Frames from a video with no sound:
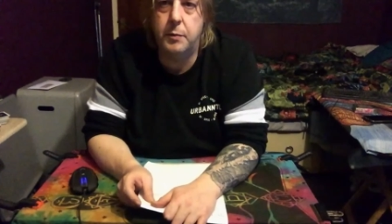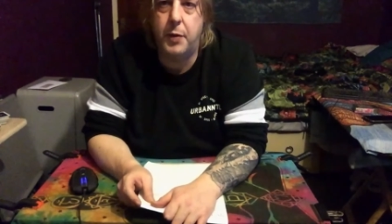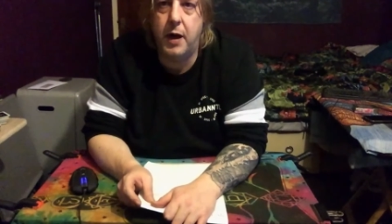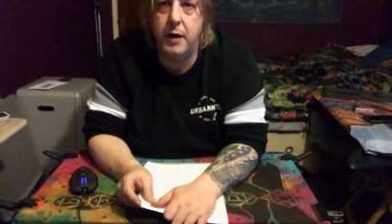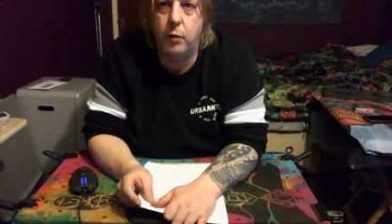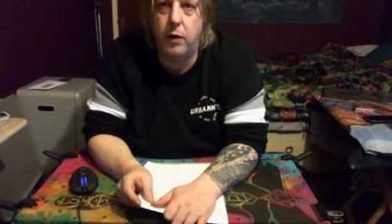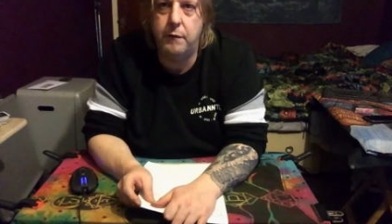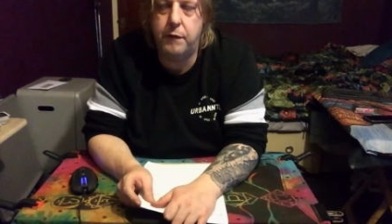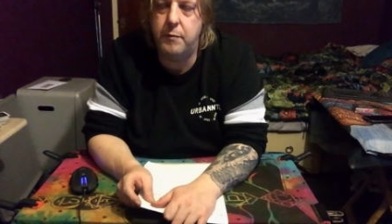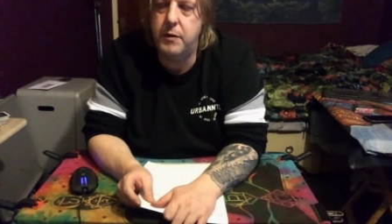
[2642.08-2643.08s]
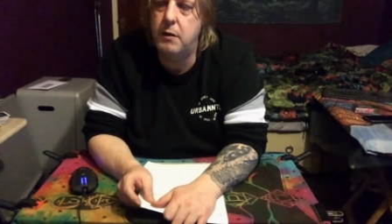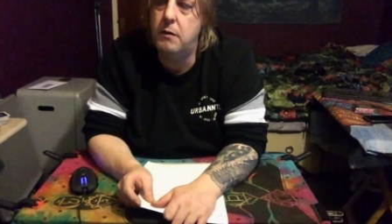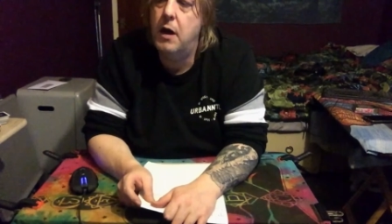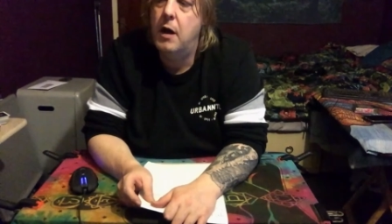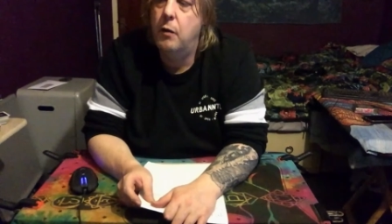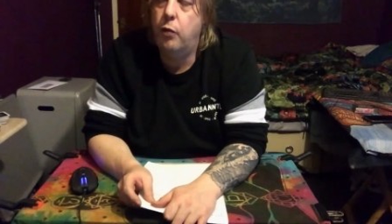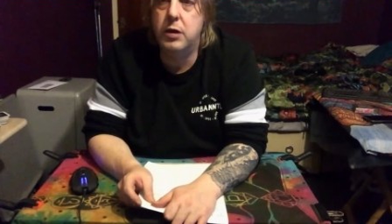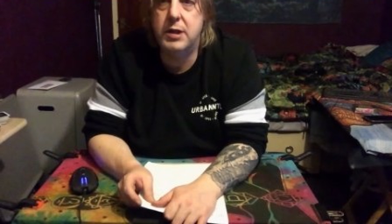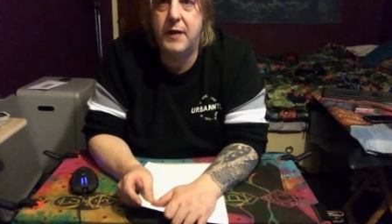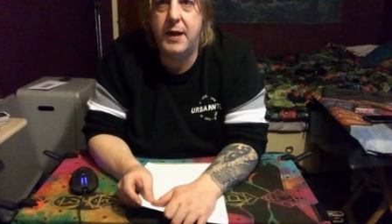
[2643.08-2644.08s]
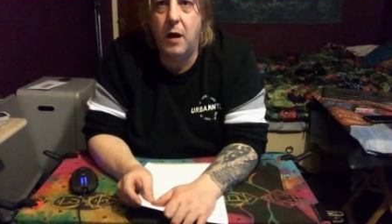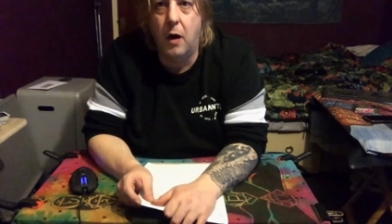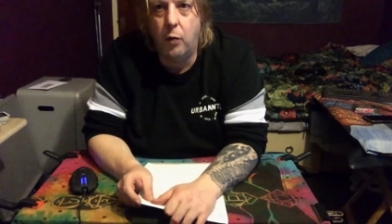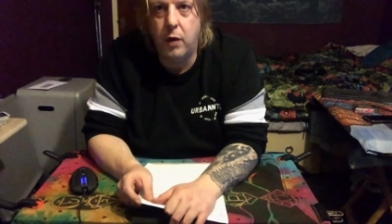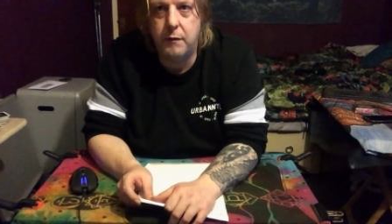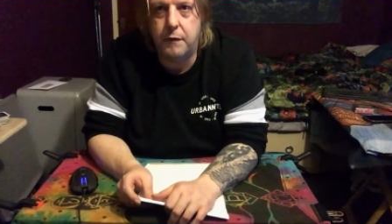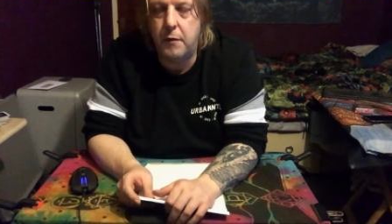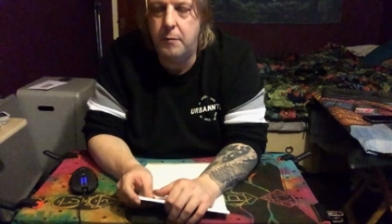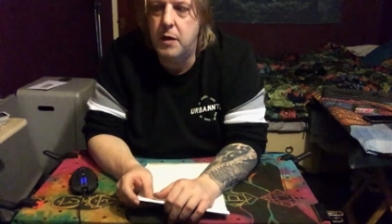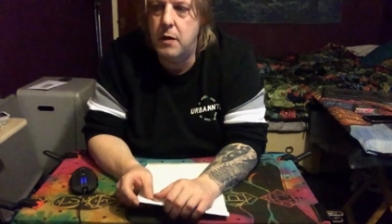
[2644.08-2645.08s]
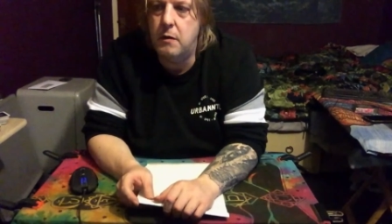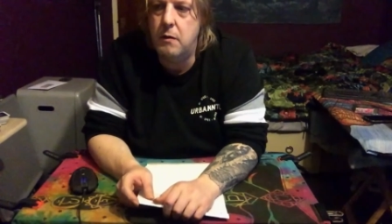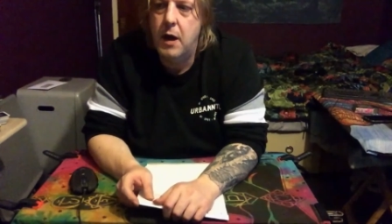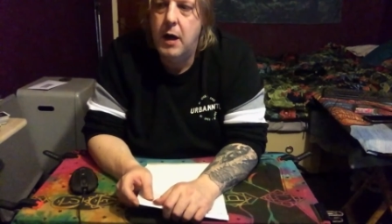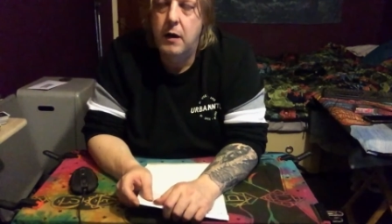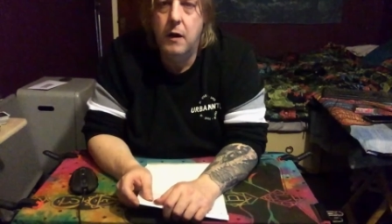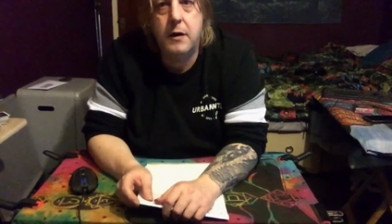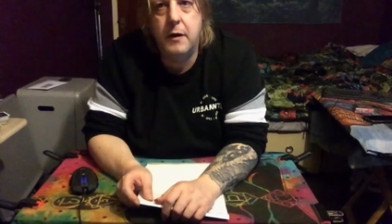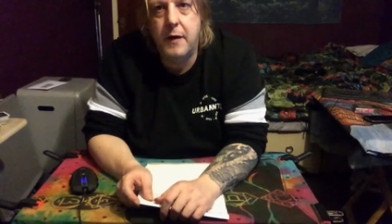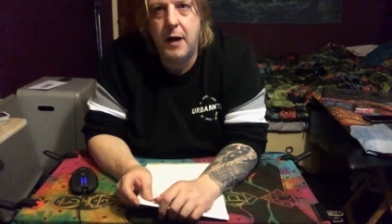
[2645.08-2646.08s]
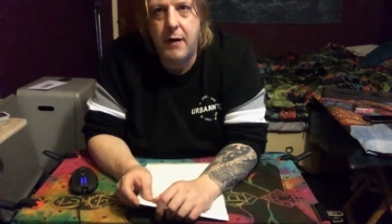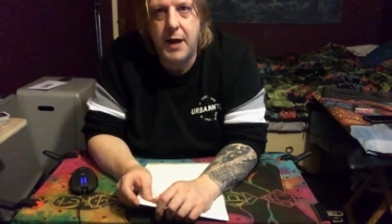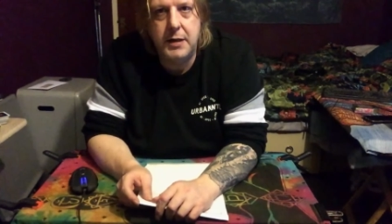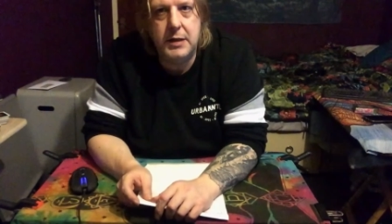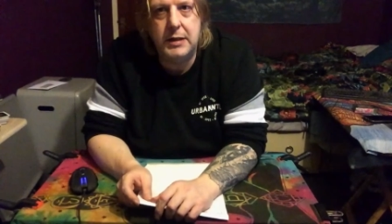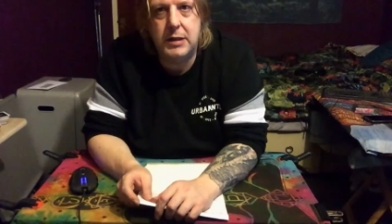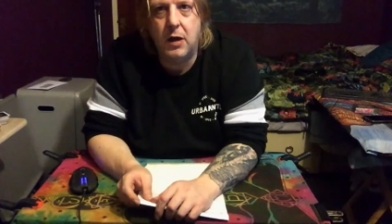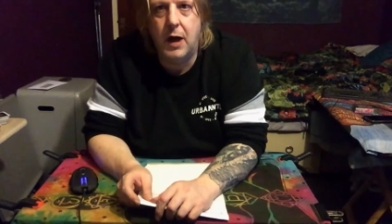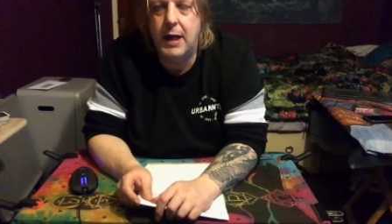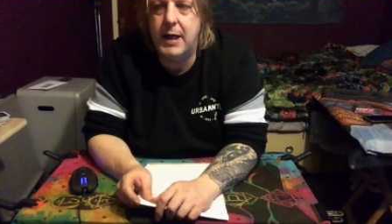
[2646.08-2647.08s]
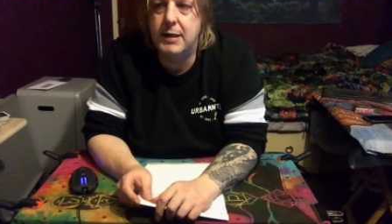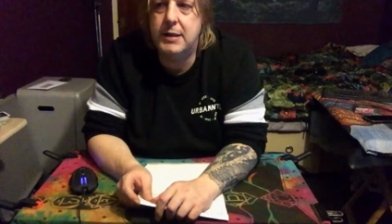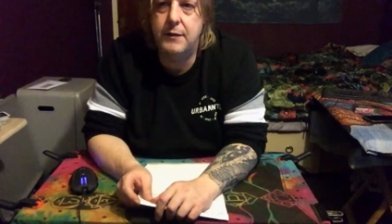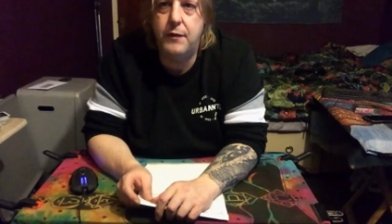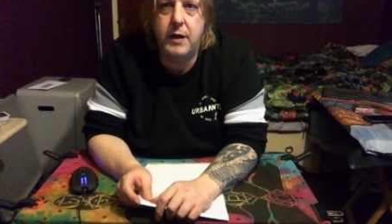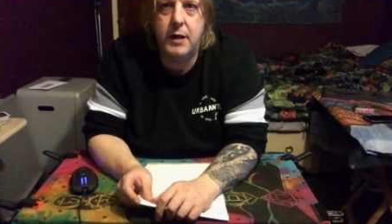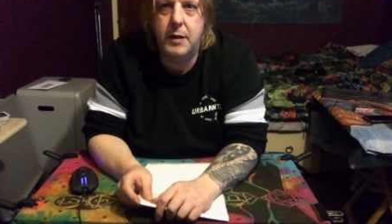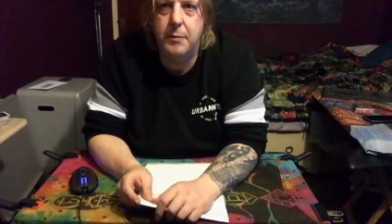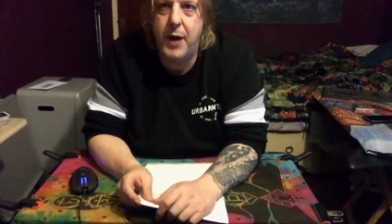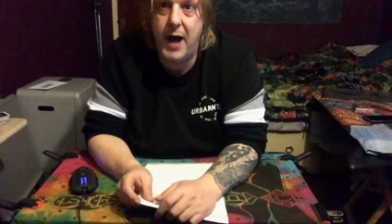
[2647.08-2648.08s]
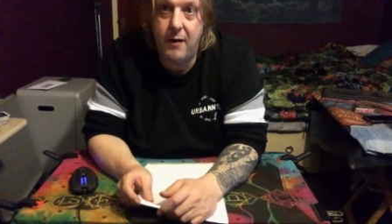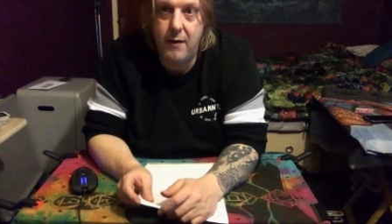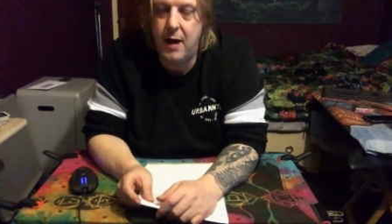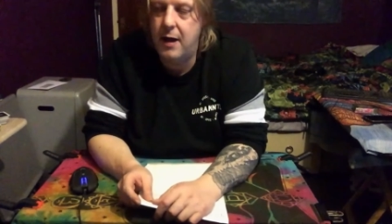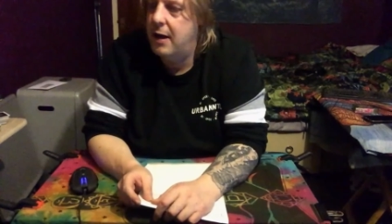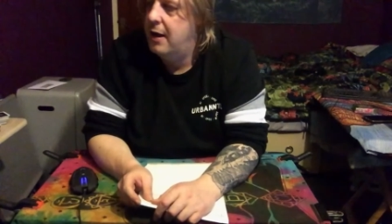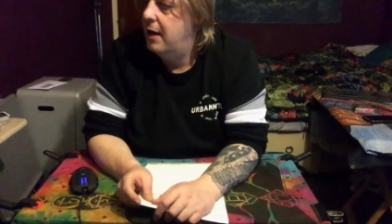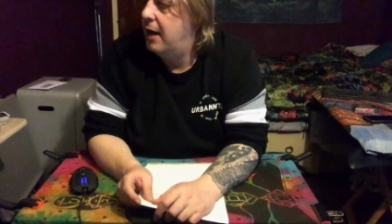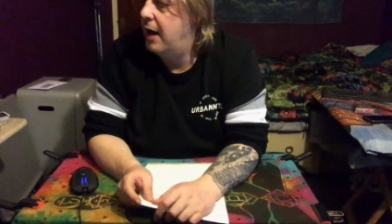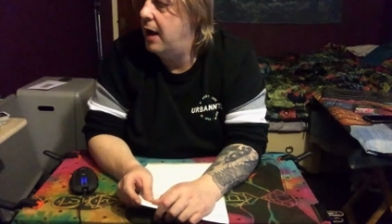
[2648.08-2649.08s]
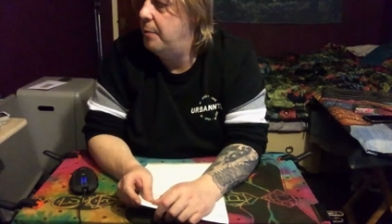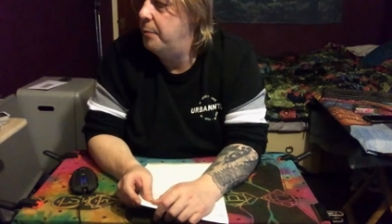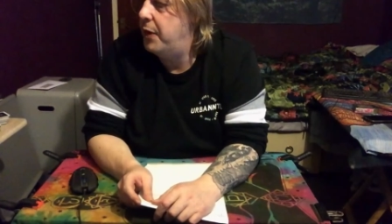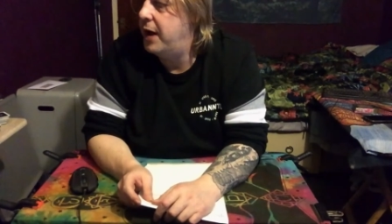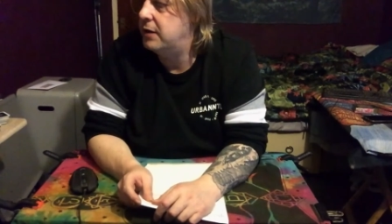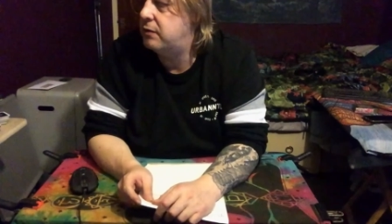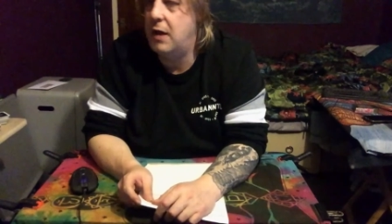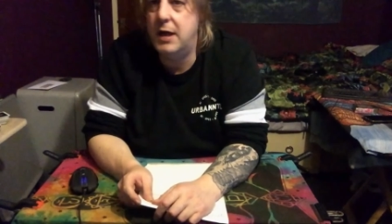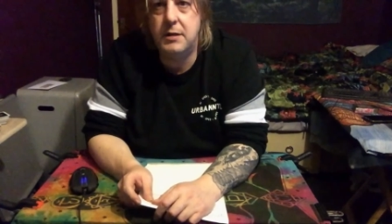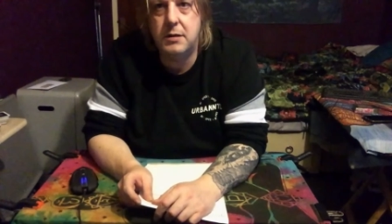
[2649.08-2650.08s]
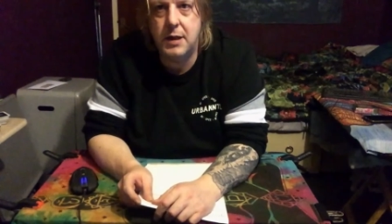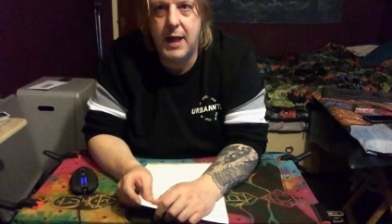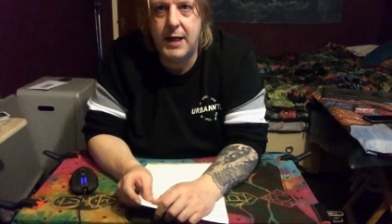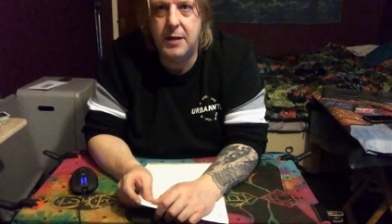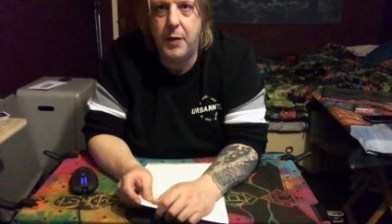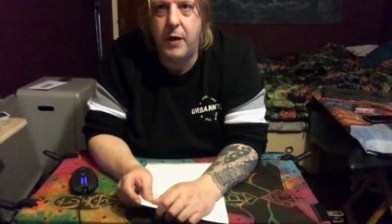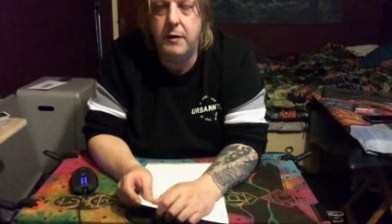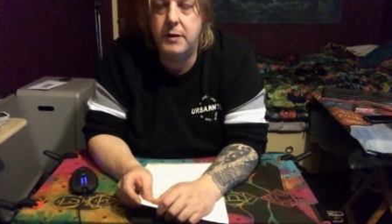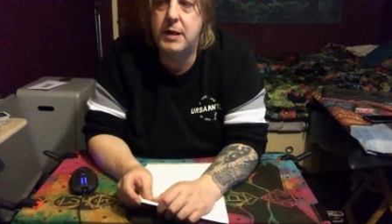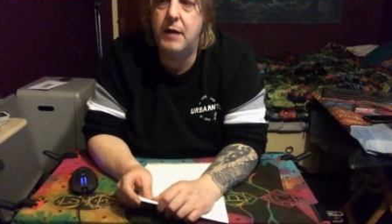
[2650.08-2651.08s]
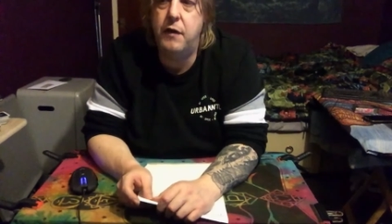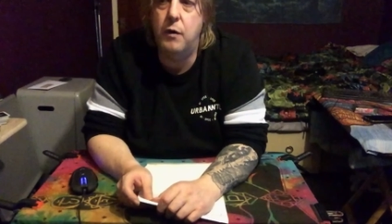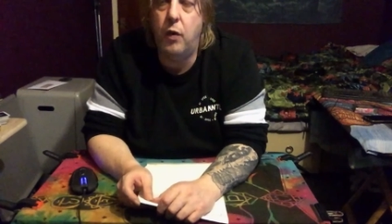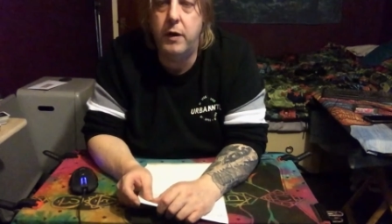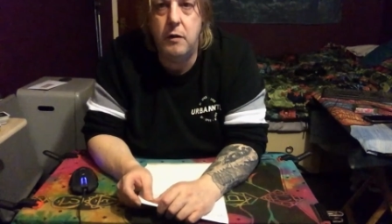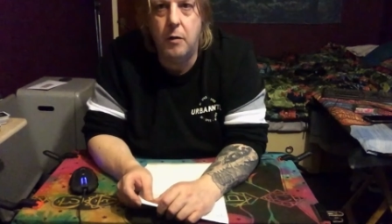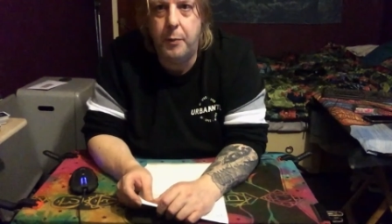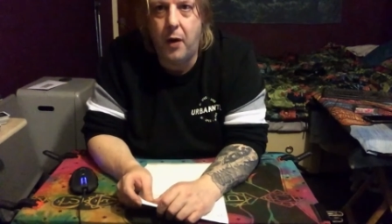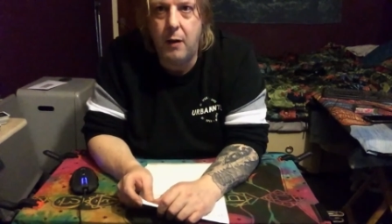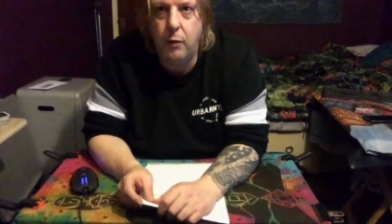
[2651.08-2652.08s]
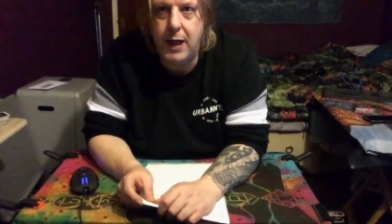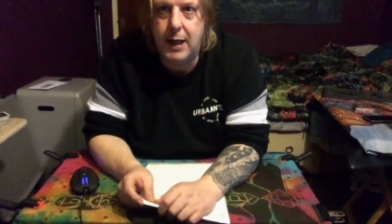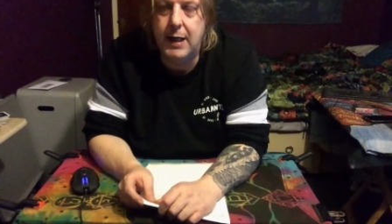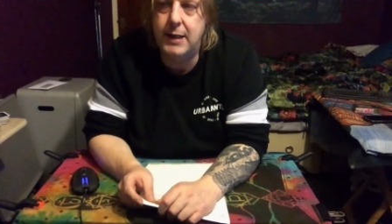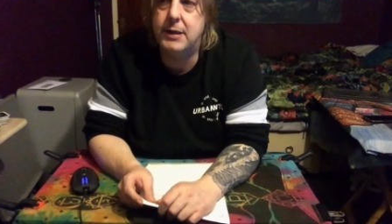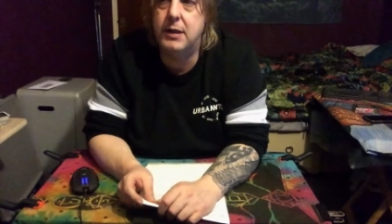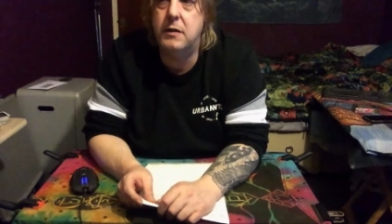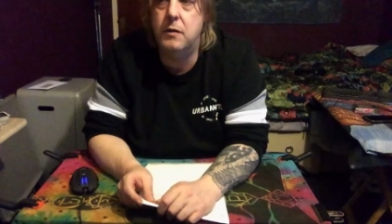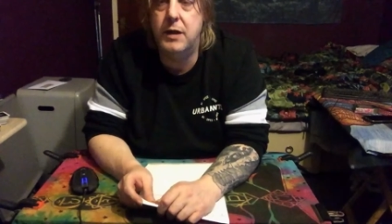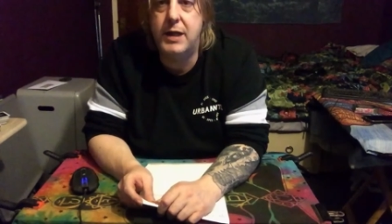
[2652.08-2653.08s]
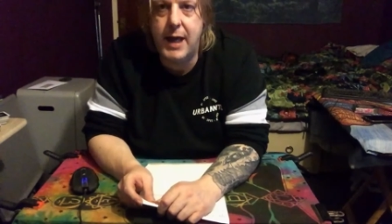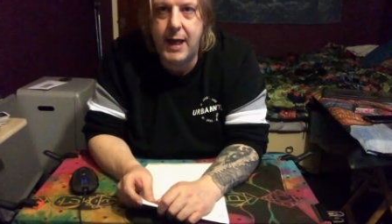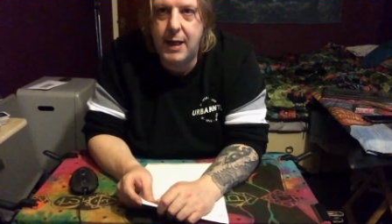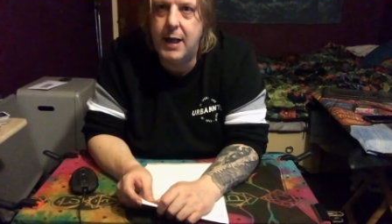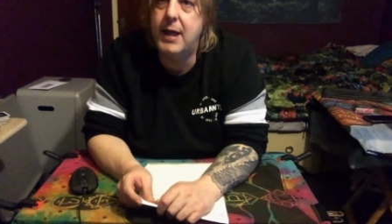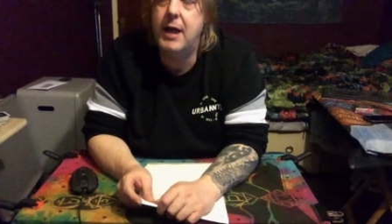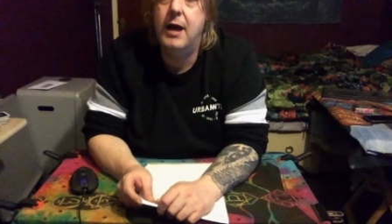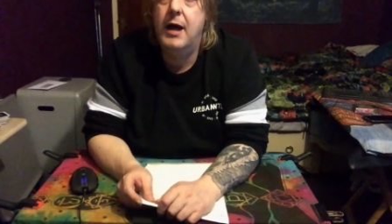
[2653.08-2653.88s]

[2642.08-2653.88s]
your partner want from you? What do they not want from you? Look at their energy slightly and see if we can compare it. Um, but it's really just an added bonus. If you want your bi-weeklies and your yearly